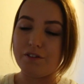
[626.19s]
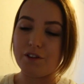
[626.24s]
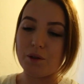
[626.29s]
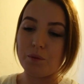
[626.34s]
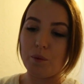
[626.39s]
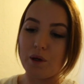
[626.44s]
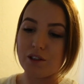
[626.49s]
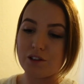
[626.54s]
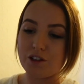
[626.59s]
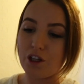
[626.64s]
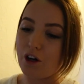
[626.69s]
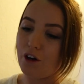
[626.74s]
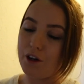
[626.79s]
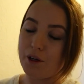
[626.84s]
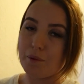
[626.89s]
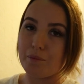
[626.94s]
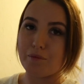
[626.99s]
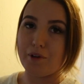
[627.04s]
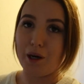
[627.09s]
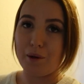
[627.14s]
for the one
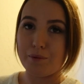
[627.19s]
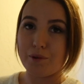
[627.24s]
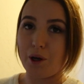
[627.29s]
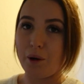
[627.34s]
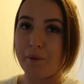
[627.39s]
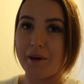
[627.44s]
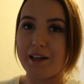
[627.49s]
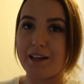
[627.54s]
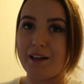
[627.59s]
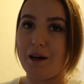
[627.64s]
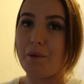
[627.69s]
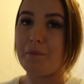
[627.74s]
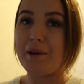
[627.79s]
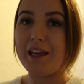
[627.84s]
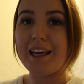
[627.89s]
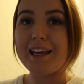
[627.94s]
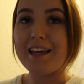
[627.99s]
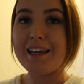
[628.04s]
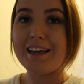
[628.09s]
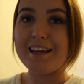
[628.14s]
time that I'm going, I'm
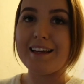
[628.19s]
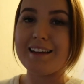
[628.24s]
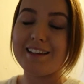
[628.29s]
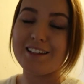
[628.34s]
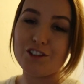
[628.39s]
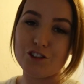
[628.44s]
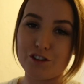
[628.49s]
eating,